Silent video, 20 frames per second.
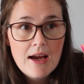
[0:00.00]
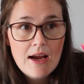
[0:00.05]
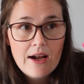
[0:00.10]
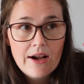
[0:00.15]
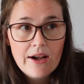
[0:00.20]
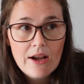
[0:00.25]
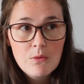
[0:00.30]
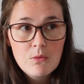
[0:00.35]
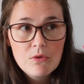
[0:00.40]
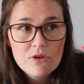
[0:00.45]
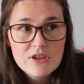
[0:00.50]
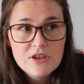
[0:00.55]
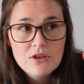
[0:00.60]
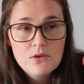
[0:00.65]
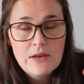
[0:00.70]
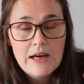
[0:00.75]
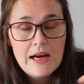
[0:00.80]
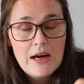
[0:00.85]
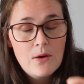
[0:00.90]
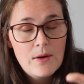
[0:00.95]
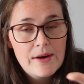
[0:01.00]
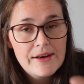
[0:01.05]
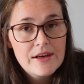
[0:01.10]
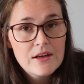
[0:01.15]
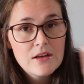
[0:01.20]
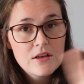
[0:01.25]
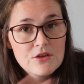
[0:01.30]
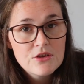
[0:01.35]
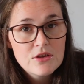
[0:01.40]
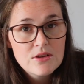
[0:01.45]
and I want to know how I
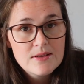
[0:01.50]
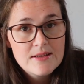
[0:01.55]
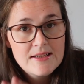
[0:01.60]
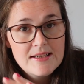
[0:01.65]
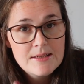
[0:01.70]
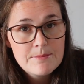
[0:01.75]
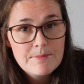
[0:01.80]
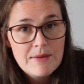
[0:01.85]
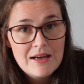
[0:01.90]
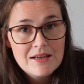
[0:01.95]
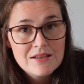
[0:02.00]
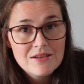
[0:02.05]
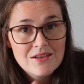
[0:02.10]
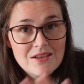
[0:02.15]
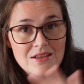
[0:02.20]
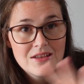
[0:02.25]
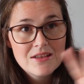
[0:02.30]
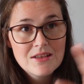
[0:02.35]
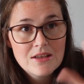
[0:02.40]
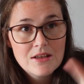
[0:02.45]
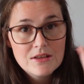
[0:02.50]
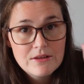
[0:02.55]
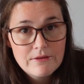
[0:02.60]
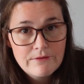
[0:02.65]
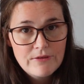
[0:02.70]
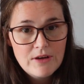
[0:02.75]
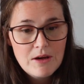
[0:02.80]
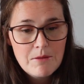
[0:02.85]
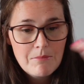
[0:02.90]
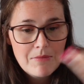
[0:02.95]
can adjust these patterns to
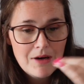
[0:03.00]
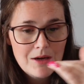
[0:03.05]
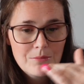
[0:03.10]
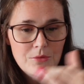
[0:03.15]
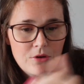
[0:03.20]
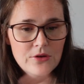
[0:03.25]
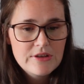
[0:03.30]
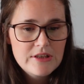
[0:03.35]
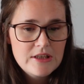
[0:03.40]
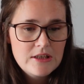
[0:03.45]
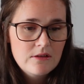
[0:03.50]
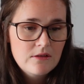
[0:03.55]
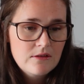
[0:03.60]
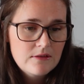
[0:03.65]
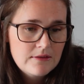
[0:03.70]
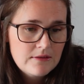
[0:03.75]
fit my body.